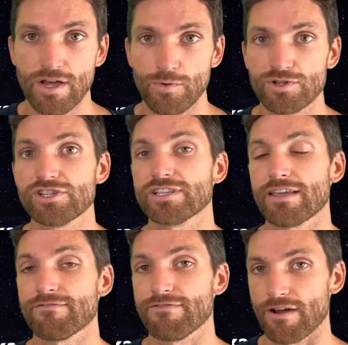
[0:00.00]
which is
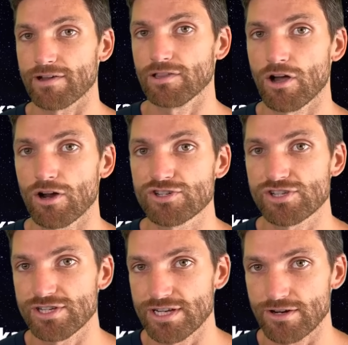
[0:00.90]
a very
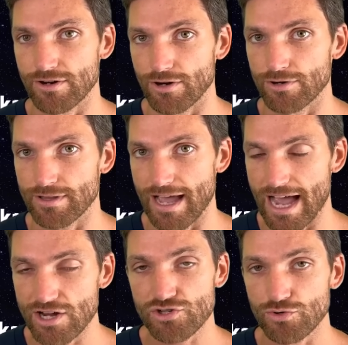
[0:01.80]
large near-Earth
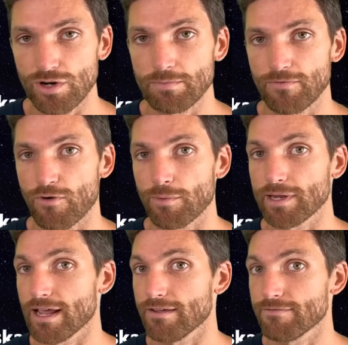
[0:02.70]
asteroid
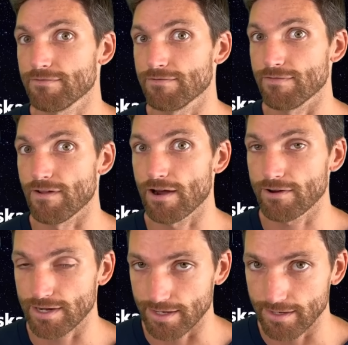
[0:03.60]
performing a
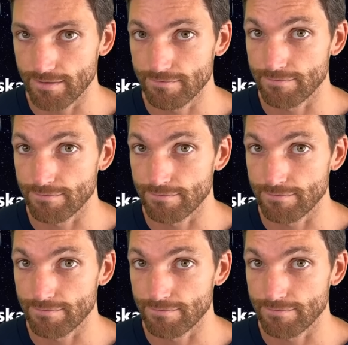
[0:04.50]
very,